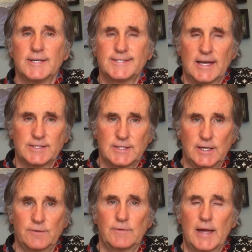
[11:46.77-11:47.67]
sets
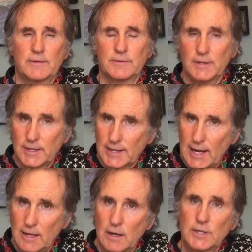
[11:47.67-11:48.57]
in rather than a
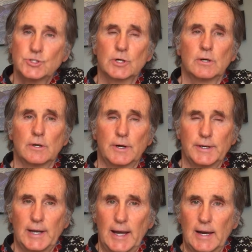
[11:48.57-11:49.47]
dialogical or
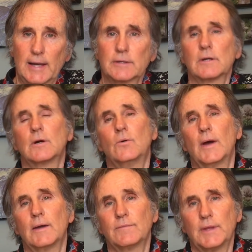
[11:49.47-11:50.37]
a dialectical
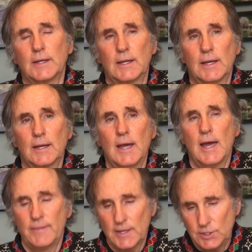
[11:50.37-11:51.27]
way of thinking.
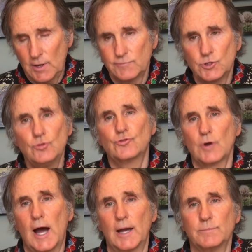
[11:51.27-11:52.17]
And then you have two
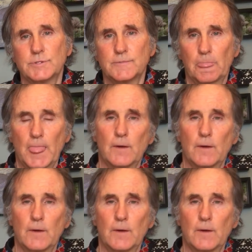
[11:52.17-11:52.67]
tribes.